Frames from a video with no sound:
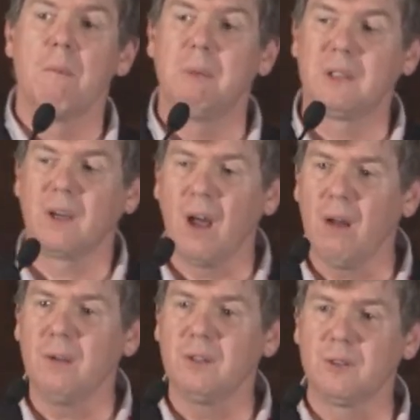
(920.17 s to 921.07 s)
But
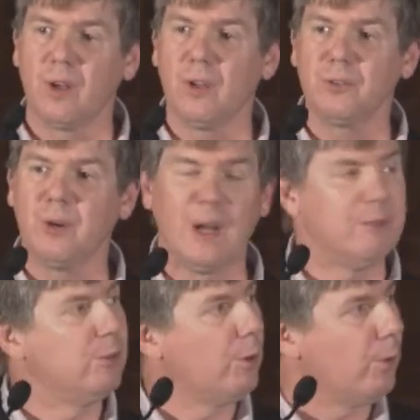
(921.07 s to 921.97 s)
ecologists also
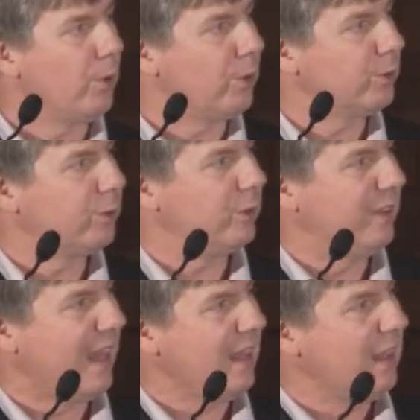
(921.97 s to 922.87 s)
have tools for
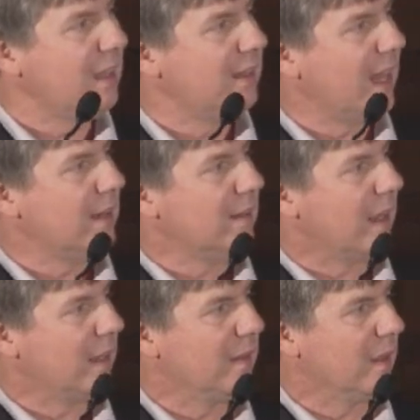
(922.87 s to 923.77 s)
taking data
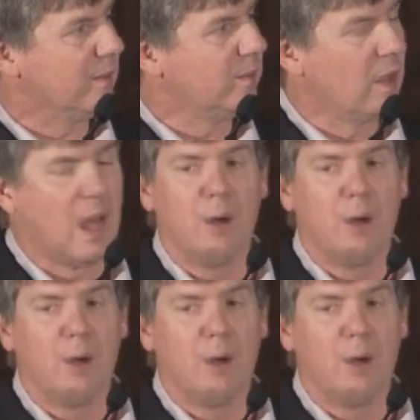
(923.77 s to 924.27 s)
like this,